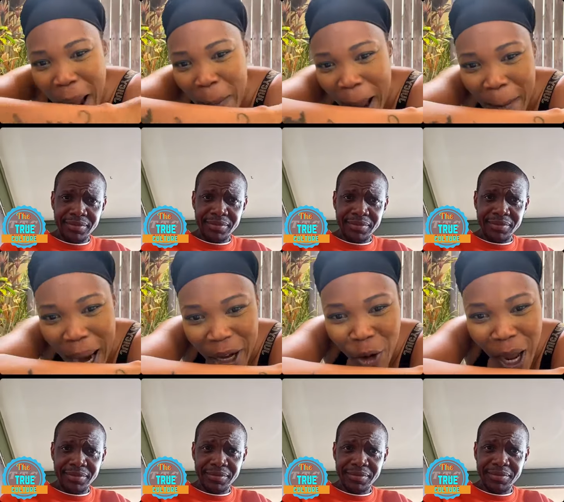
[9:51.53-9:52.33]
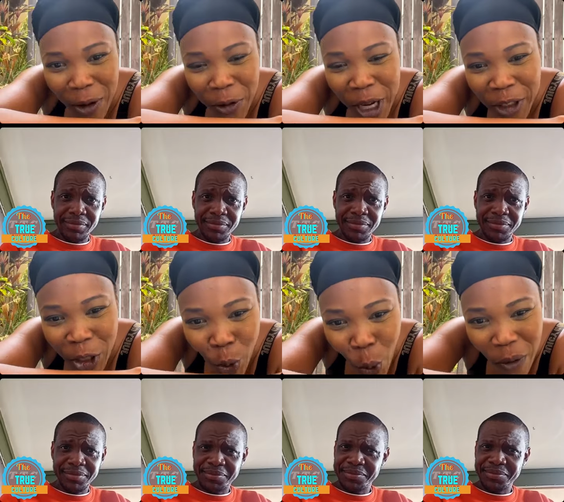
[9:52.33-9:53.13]
Speaker 1: manual for the
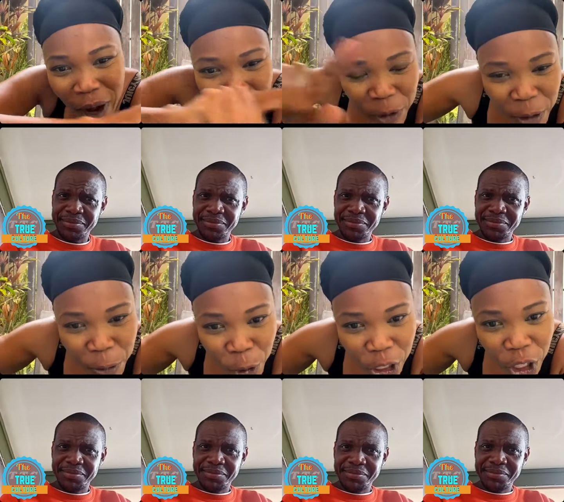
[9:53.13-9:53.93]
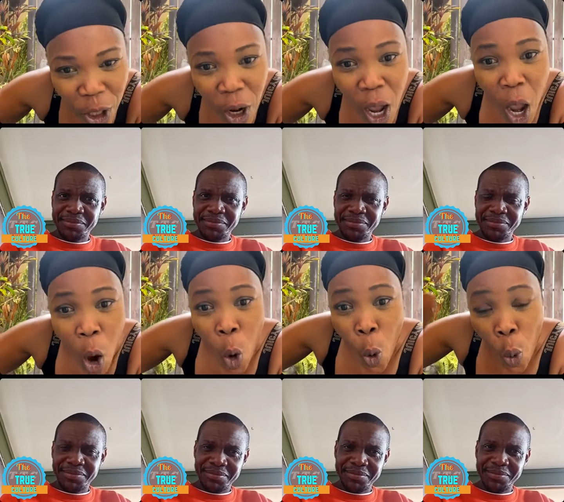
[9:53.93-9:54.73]
stove and for the fridge, you know.
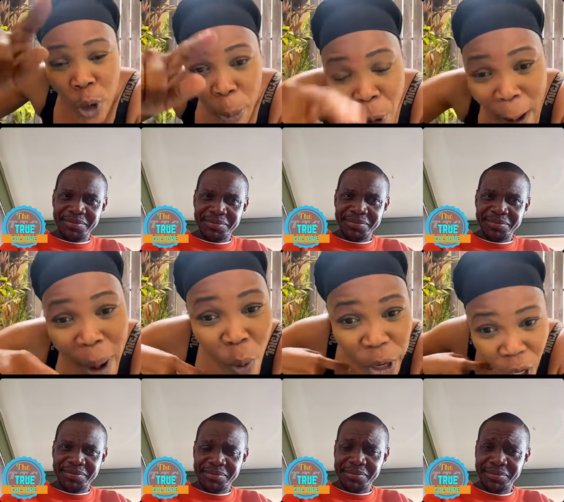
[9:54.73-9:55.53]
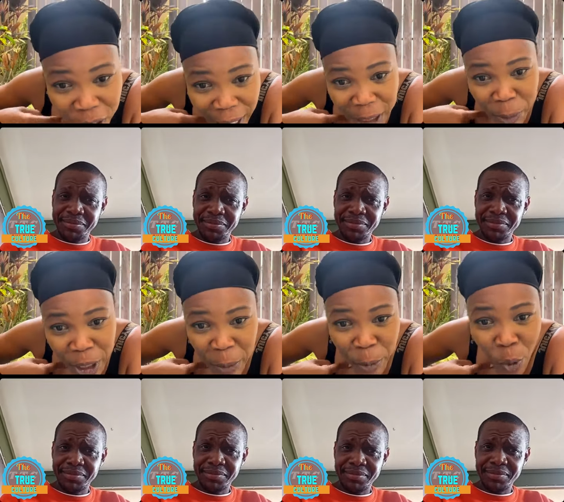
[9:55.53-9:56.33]
The problem with us as
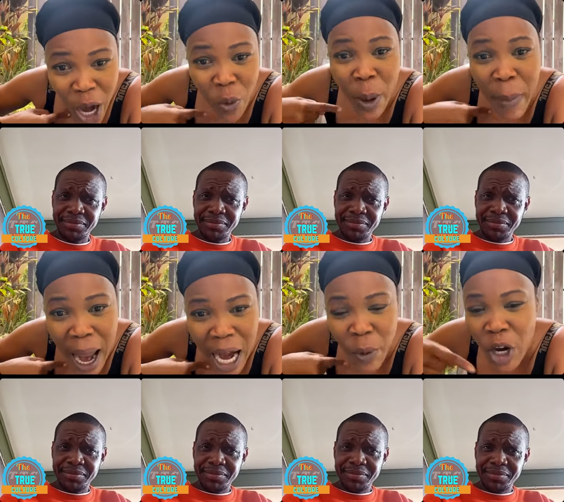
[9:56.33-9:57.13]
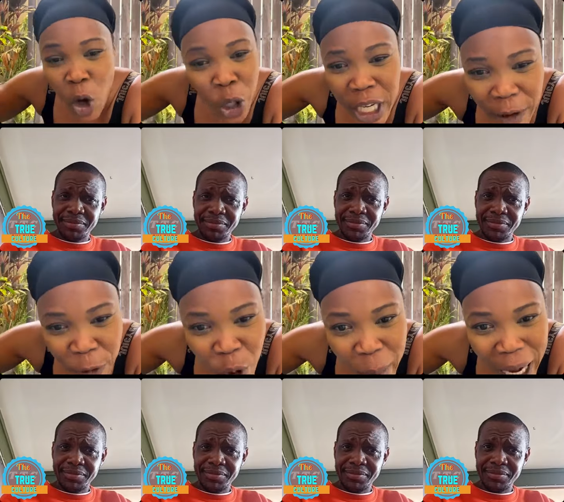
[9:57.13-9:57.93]
people, when we're born, we're not looking at full
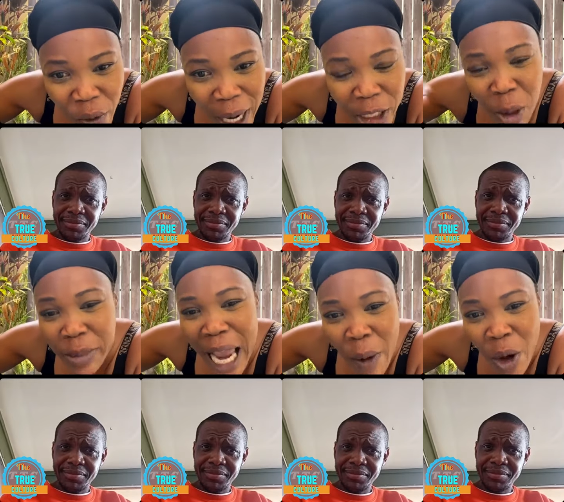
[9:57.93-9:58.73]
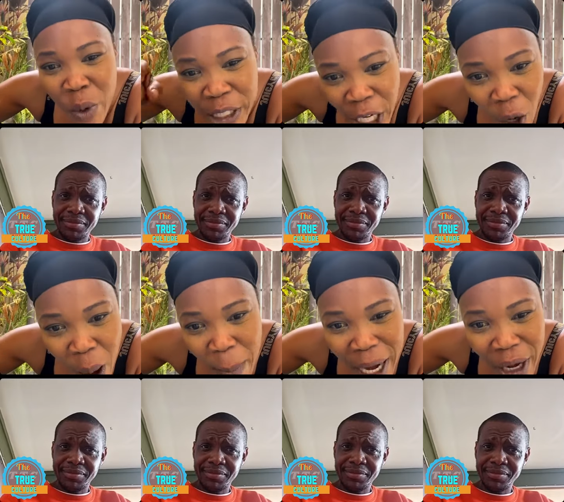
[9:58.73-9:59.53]
manual. Sometimes when we check our
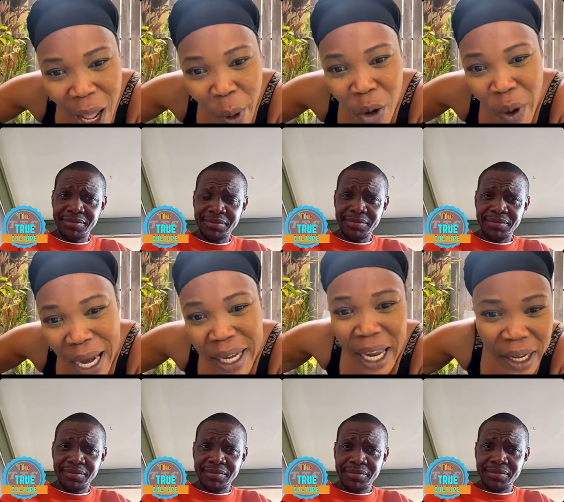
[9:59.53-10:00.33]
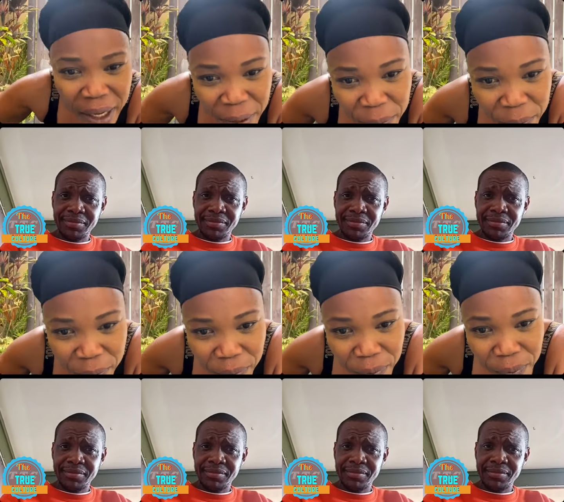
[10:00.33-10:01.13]
manual when we are dead,
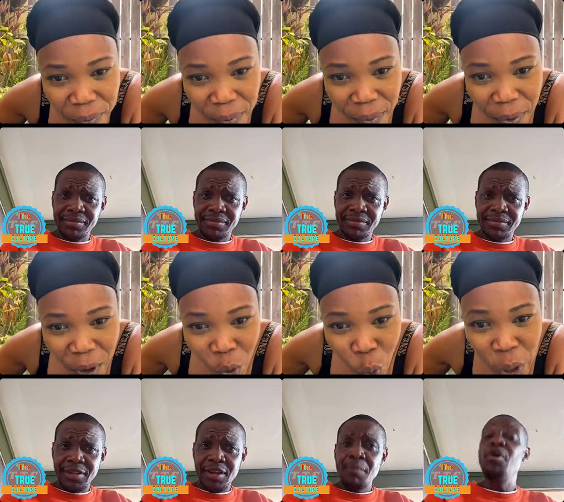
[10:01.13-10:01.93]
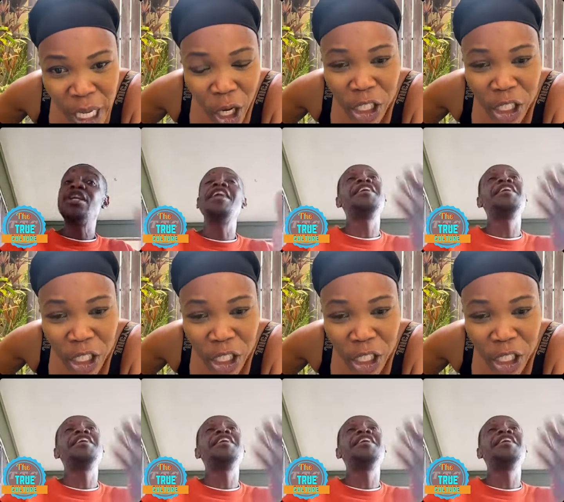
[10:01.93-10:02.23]
we... But then,